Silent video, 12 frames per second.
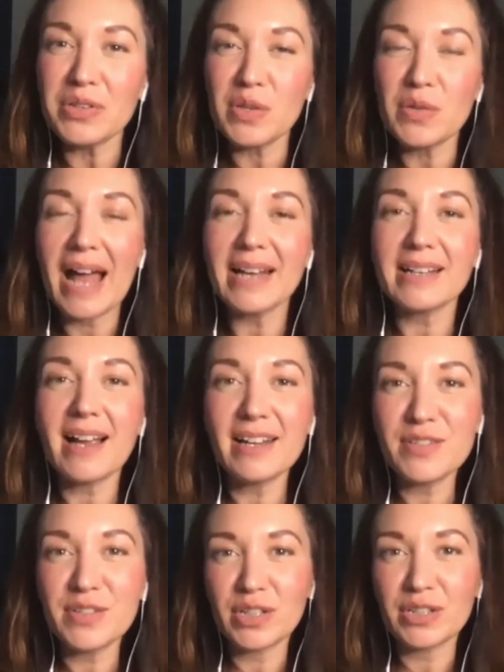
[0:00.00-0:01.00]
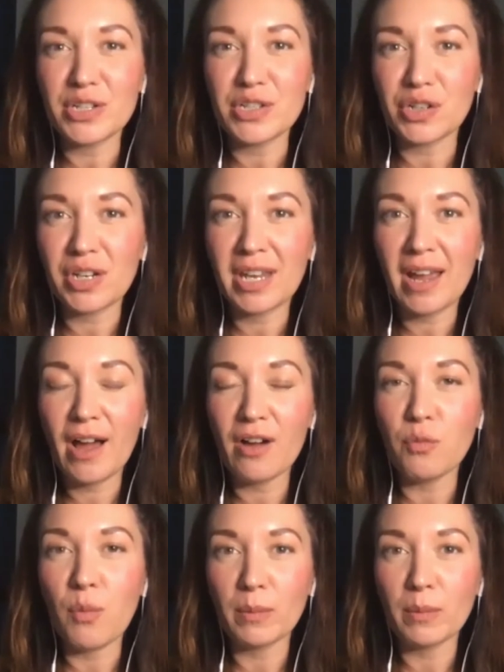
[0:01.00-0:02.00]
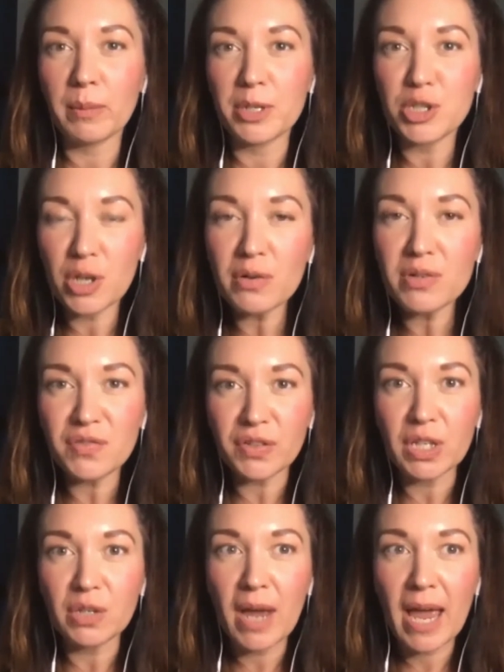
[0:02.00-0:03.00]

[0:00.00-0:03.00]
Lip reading: that kind of started the journey of one-woman shows for you,